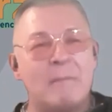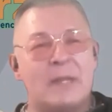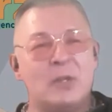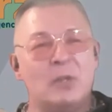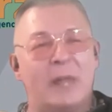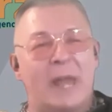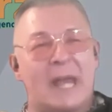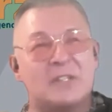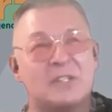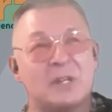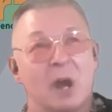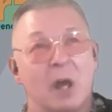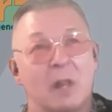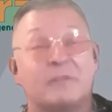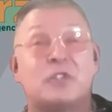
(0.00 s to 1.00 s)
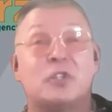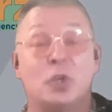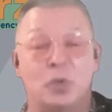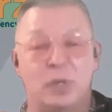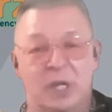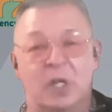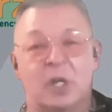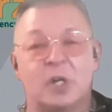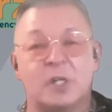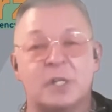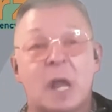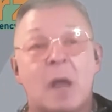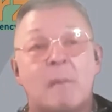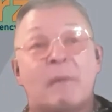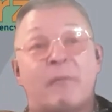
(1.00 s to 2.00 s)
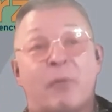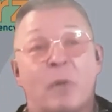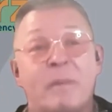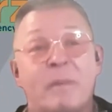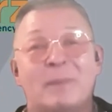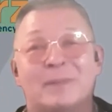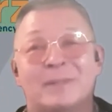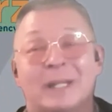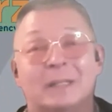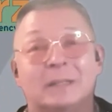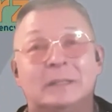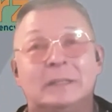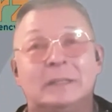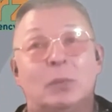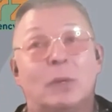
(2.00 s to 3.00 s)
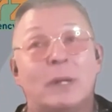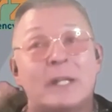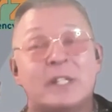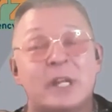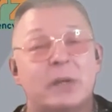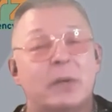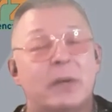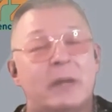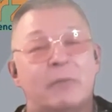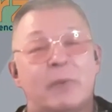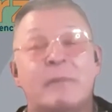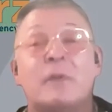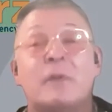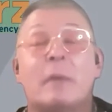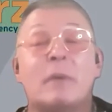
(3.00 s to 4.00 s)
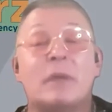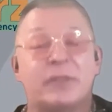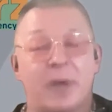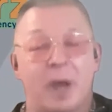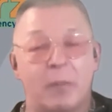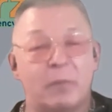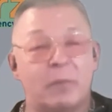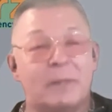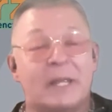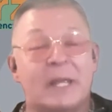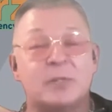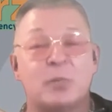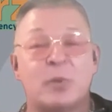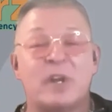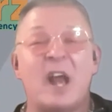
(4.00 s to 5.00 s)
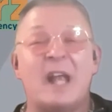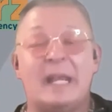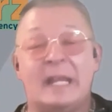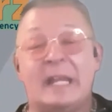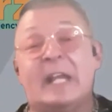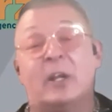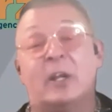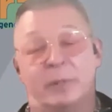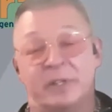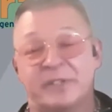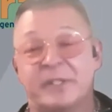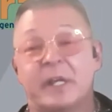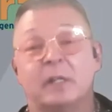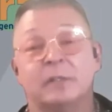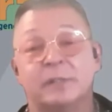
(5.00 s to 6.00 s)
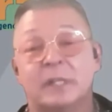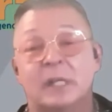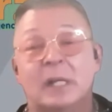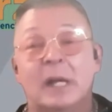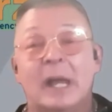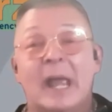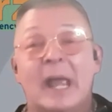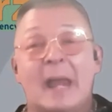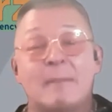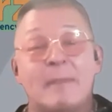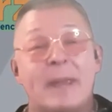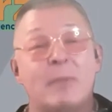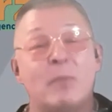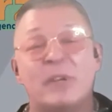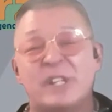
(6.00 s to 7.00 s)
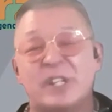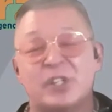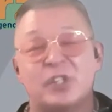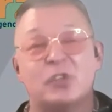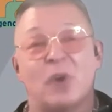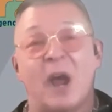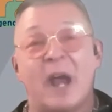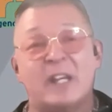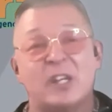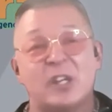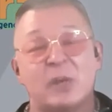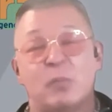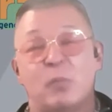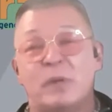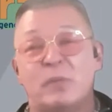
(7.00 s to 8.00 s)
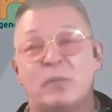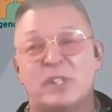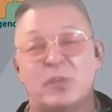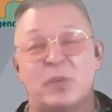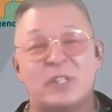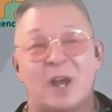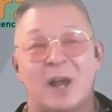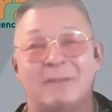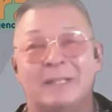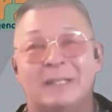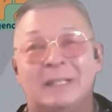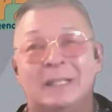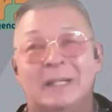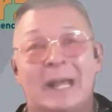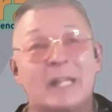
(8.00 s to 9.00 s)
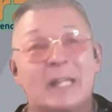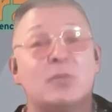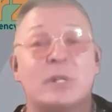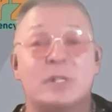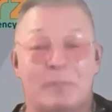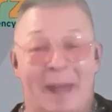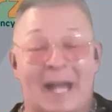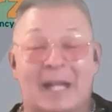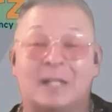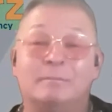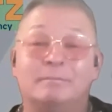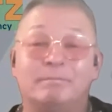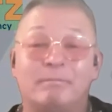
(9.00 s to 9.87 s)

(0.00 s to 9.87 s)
menu lasted all of 2 years before people said, we're not generating the revenue that we thought we would because we're not getting incremental sales. And people would try to would switch off and switch back